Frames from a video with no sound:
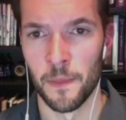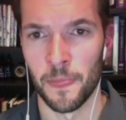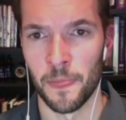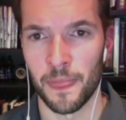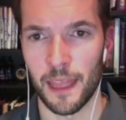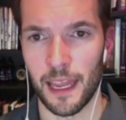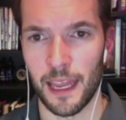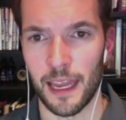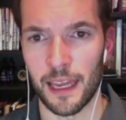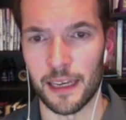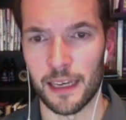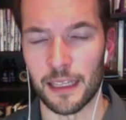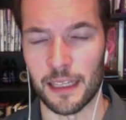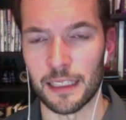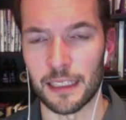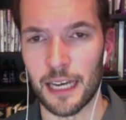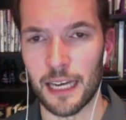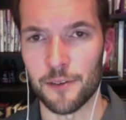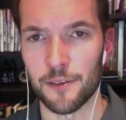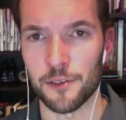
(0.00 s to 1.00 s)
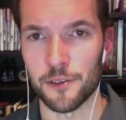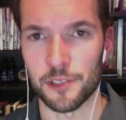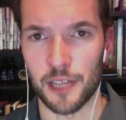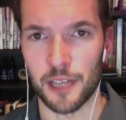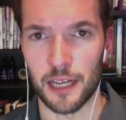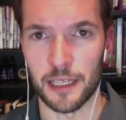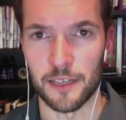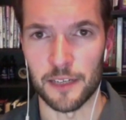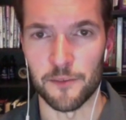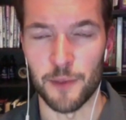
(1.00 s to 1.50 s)
and a lot of those
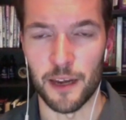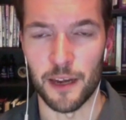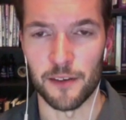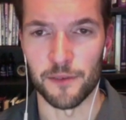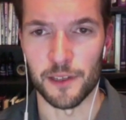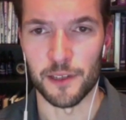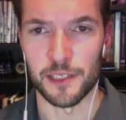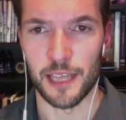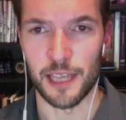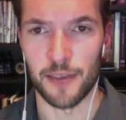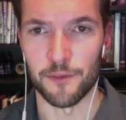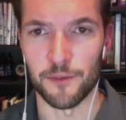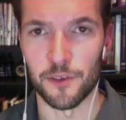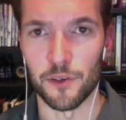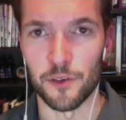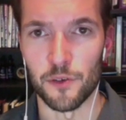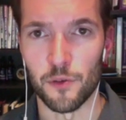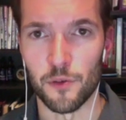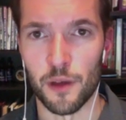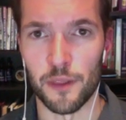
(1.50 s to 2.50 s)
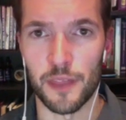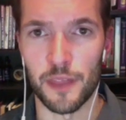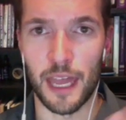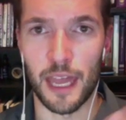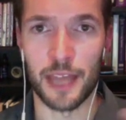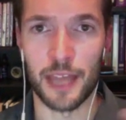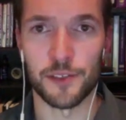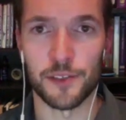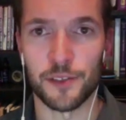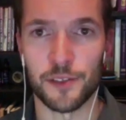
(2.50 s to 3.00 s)
cognitive benefits have to do with,
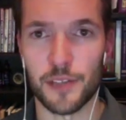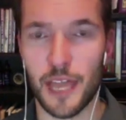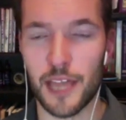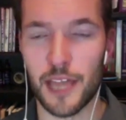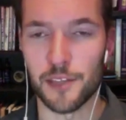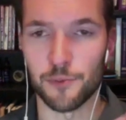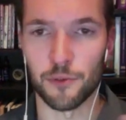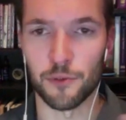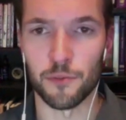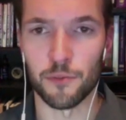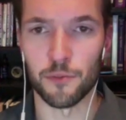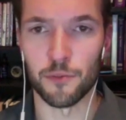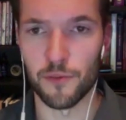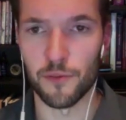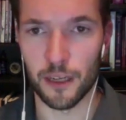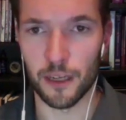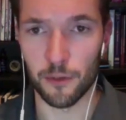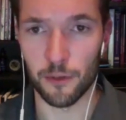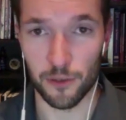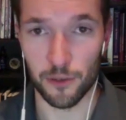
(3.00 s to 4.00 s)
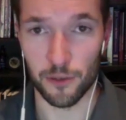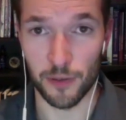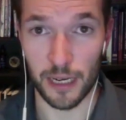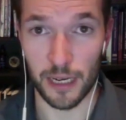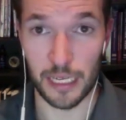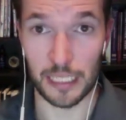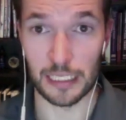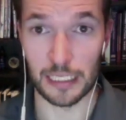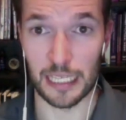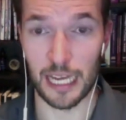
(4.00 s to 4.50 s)
as we're moving, we're
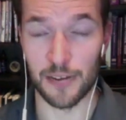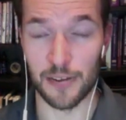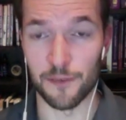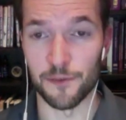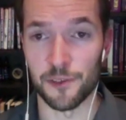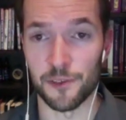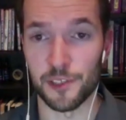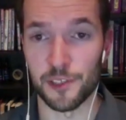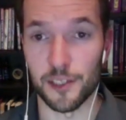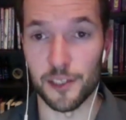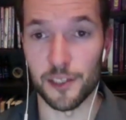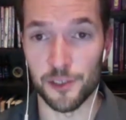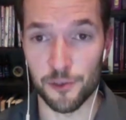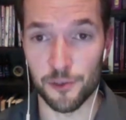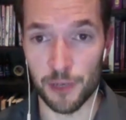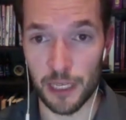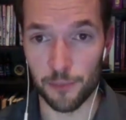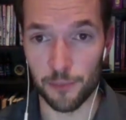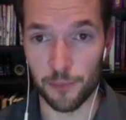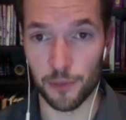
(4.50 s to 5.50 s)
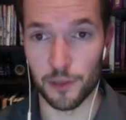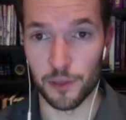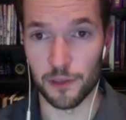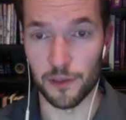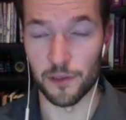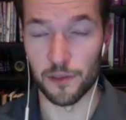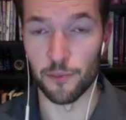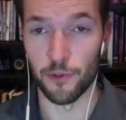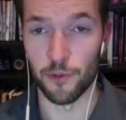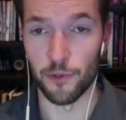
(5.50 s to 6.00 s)
creating a lot of sensory input to
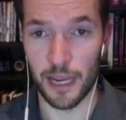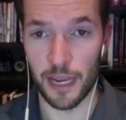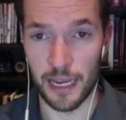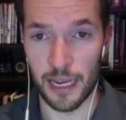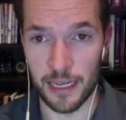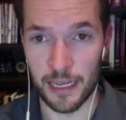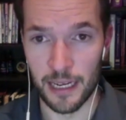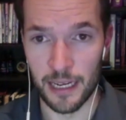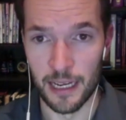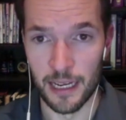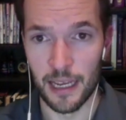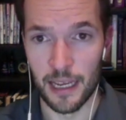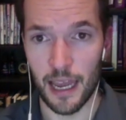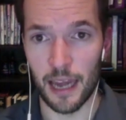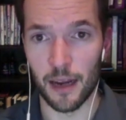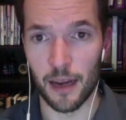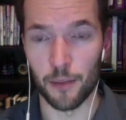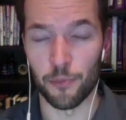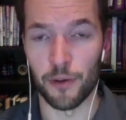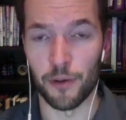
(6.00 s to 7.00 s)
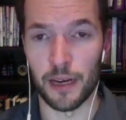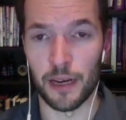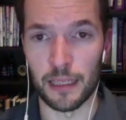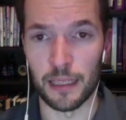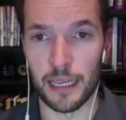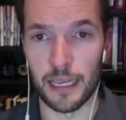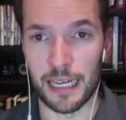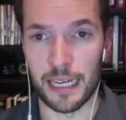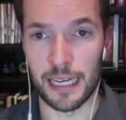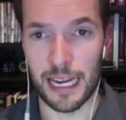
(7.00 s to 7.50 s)
the brain and
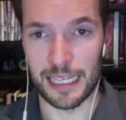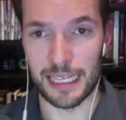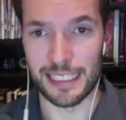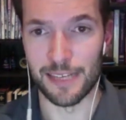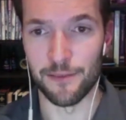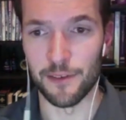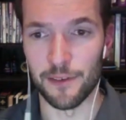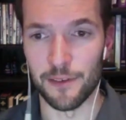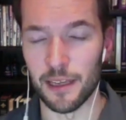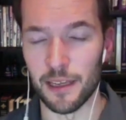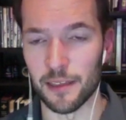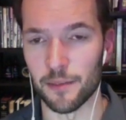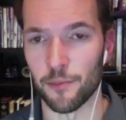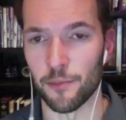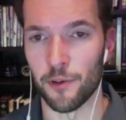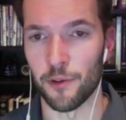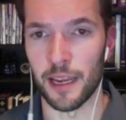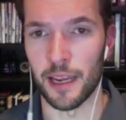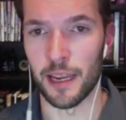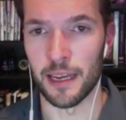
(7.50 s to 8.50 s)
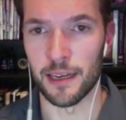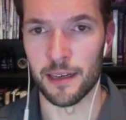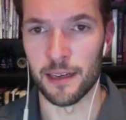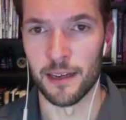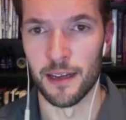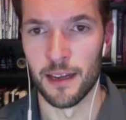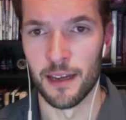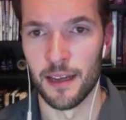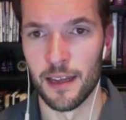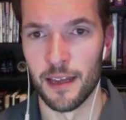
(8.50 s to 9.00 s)
upregulating activity in the brain.
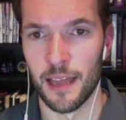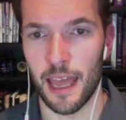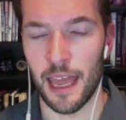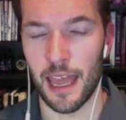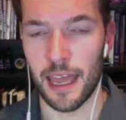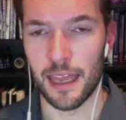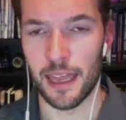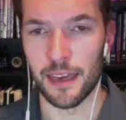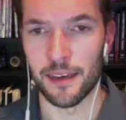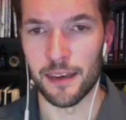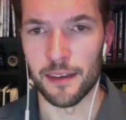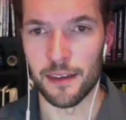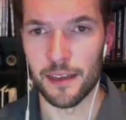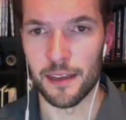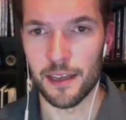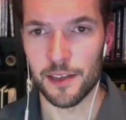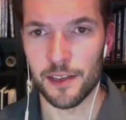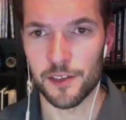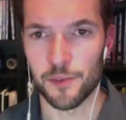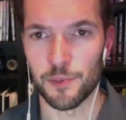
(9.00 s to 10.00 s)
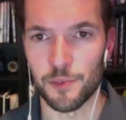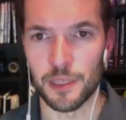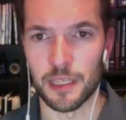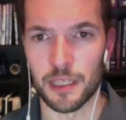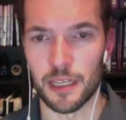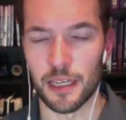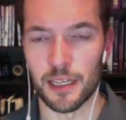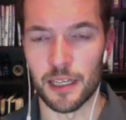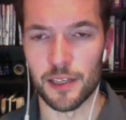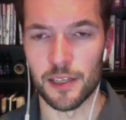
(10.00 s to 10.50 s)
And this,
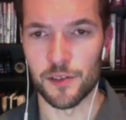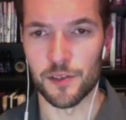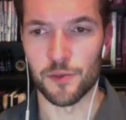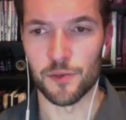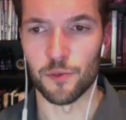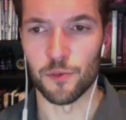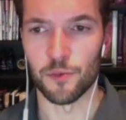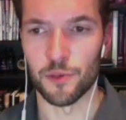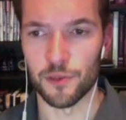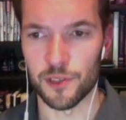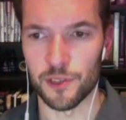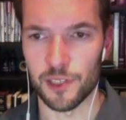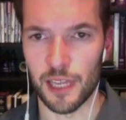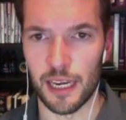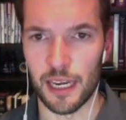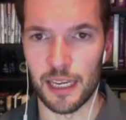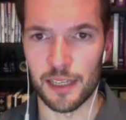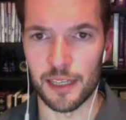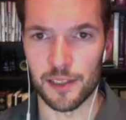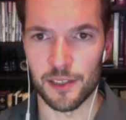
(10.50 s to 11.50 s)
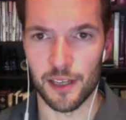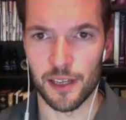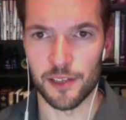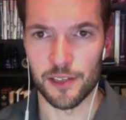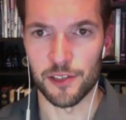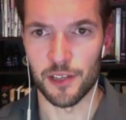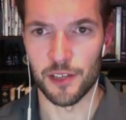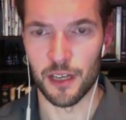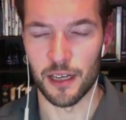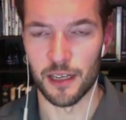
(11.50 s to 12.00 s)
because we're sending
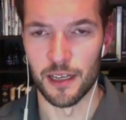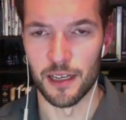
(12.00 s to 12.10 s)
such a